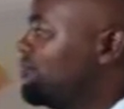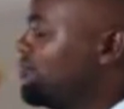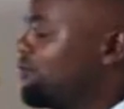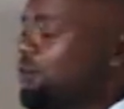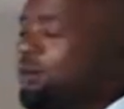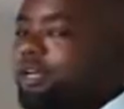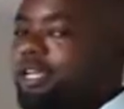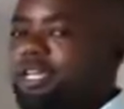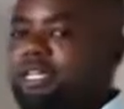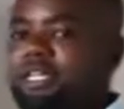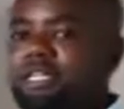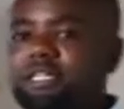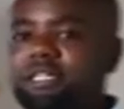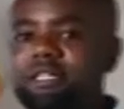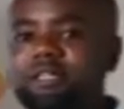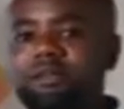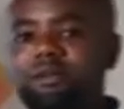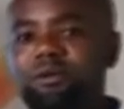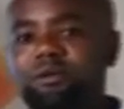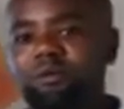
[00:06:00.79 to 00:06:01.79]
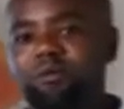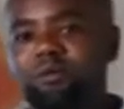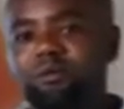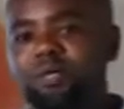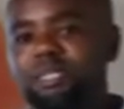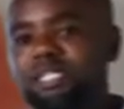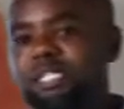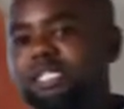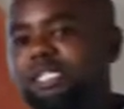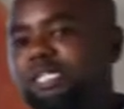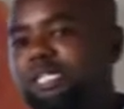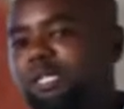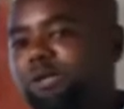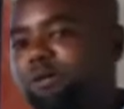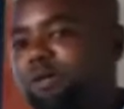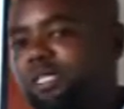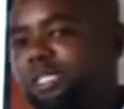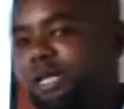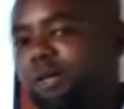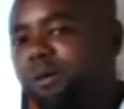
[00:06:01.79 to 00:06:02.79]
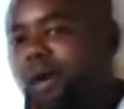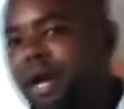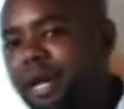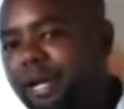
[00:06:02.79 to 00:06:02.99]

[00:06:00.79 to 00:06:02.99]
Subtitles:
4D, which is in equation